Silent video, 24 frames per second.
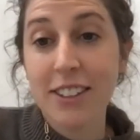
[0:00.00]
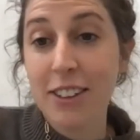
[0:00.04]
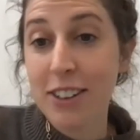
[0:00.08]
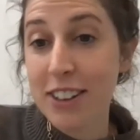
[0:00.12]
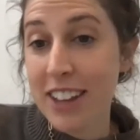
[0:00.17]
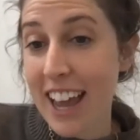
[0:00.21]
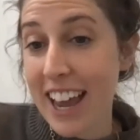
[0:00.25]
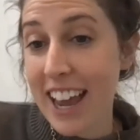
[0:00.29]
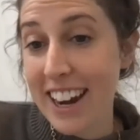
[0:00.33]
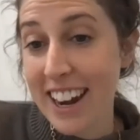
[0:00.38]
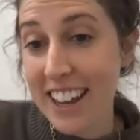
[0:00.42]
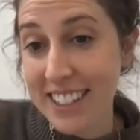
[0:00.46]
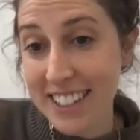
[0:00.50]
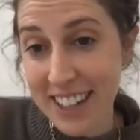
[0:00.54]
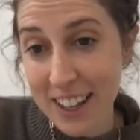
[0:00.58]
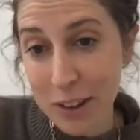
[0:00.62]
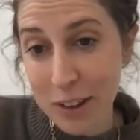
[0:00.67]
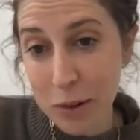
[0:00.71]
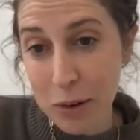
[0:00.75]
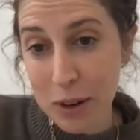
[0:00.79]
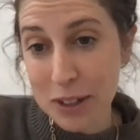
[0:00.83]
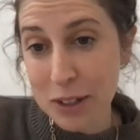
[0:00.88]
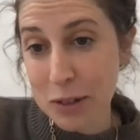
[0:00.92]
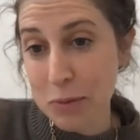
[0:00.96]
Kate has
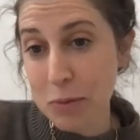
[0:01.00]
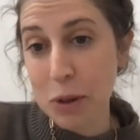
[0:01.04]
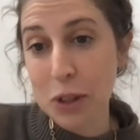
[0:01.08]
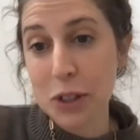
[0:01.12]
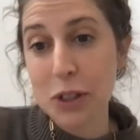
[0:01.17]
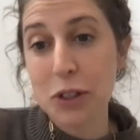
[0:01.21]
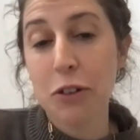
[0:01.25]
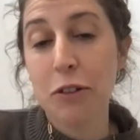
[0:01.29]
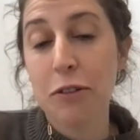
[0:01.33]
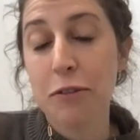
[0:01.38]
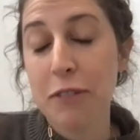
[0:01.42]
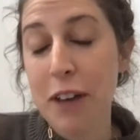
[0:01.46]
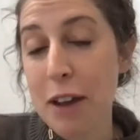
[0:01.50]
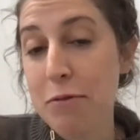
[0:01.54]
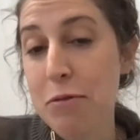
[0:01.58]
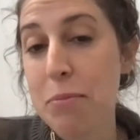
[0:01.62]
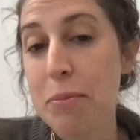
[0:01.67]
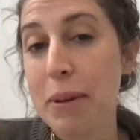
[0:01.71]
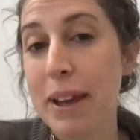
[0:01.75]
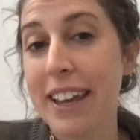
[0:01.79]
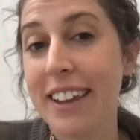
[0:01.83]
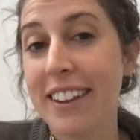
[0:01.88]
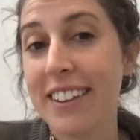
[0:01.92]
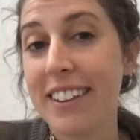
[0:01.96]
another question. What's your
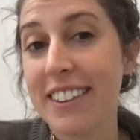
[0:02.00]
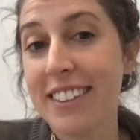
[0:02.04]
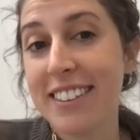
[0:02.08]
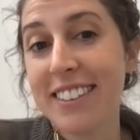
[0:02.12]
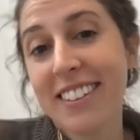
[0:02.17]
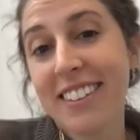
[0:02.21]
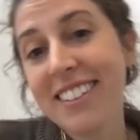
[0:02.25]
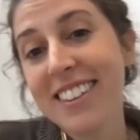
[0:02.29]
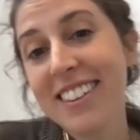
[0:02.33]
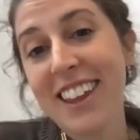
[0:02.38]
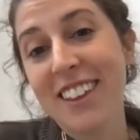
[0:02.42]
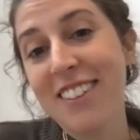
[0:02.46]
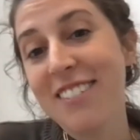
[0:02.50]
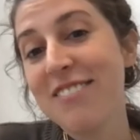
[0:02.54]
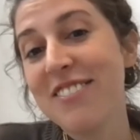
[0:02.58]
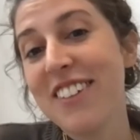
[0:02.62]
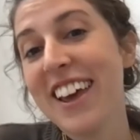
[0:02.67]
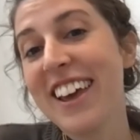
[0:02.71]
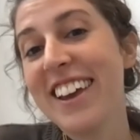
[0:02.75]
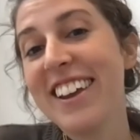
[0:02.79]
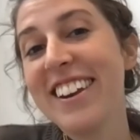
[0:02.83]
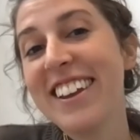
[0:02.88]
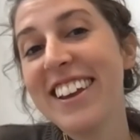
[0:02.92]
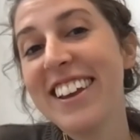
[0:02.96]
favorite piece that you've
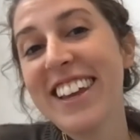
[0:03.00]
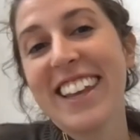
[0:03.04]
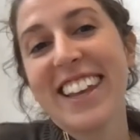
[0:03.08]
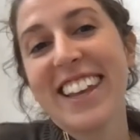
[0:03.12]
made?